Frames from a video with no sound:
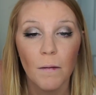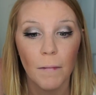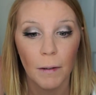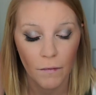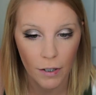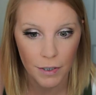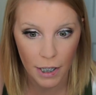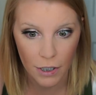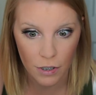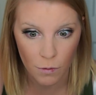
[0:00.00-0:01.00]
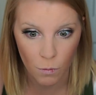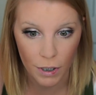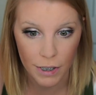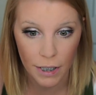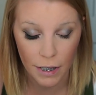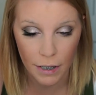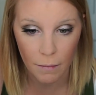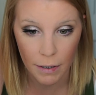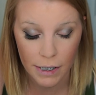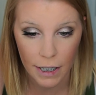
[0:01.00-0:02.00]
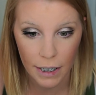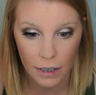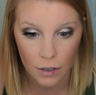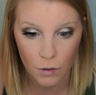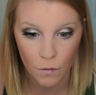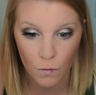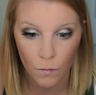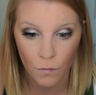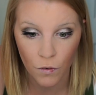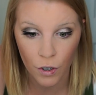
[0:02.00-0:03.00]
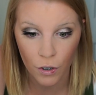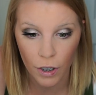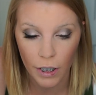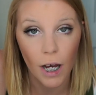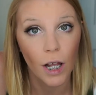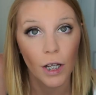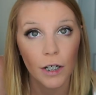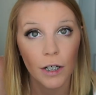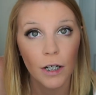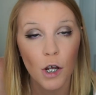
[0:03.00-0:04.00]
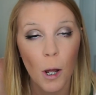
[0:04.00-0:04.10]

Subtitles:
Maybe false lashes wasn't the best thing to do for $1.